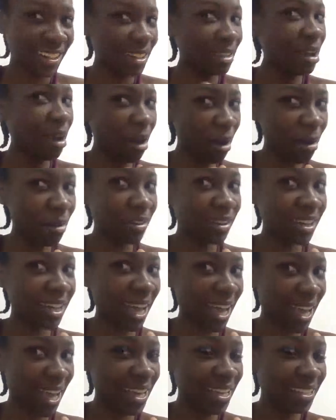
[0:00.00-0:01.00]
Yo,
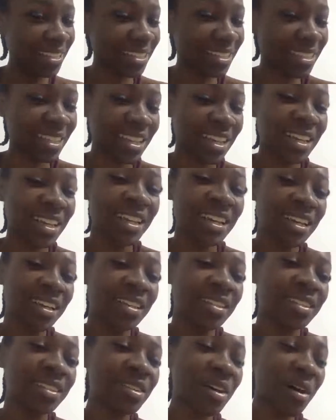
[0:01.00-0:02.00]
guys.
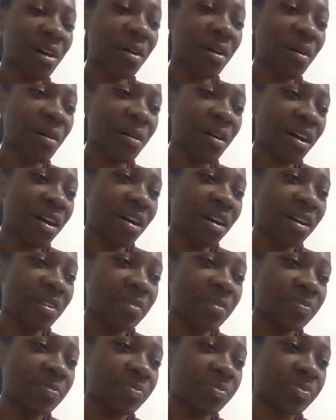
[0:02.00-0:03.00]
So,
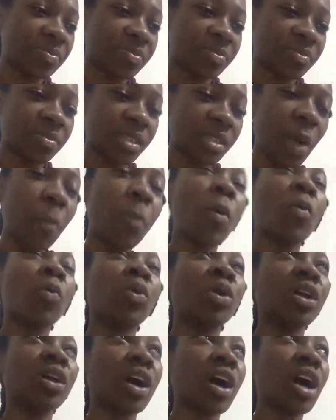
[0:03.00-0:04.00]
but
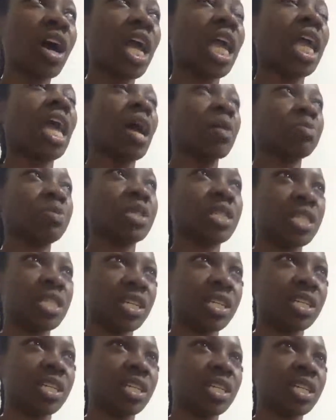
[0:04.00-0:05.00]
what I
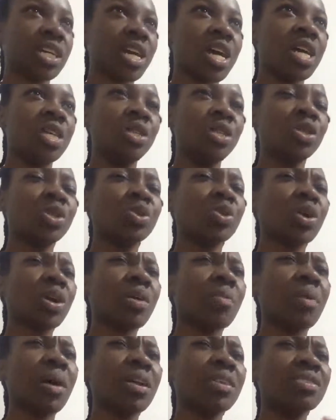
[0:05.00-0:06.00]
captioned, she was
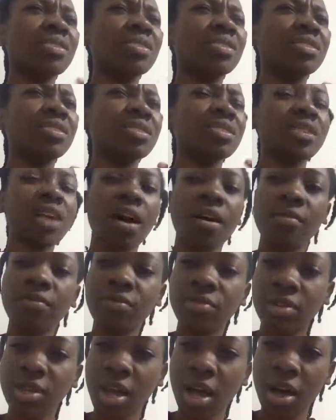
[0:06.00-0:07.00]
talking about
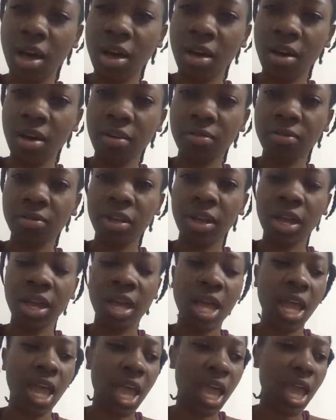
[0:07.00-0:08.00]
self-love,
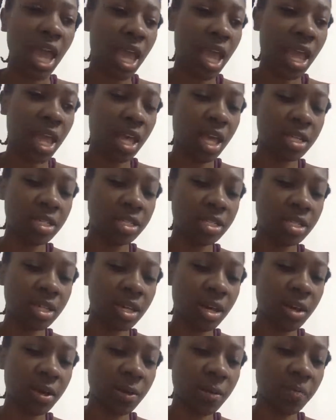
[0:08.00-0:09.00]
and
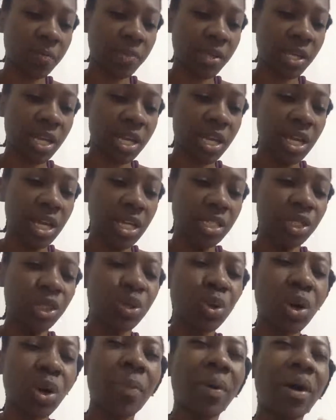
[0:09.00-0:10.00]
she's
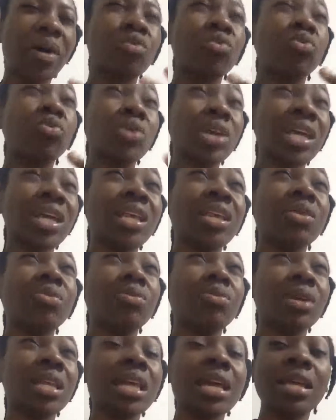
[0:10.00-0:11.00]
talking about really,
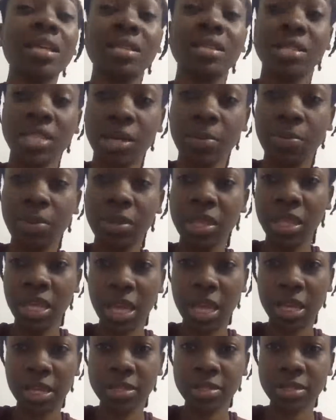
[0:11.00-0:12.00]
really deep
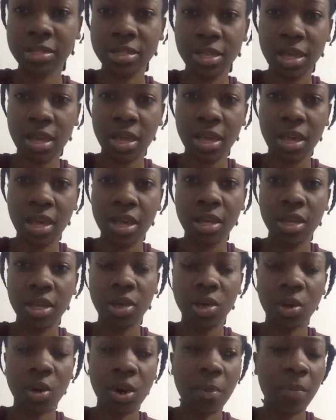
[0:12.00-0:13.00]
things,
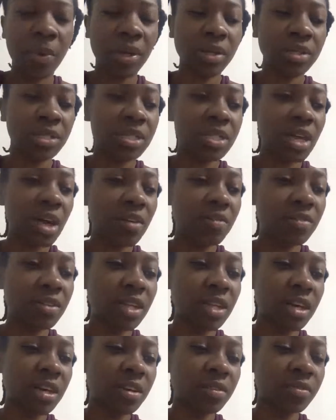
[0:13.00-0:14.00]
about
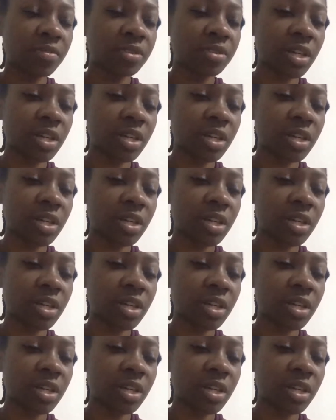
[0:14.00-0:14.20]
self-love,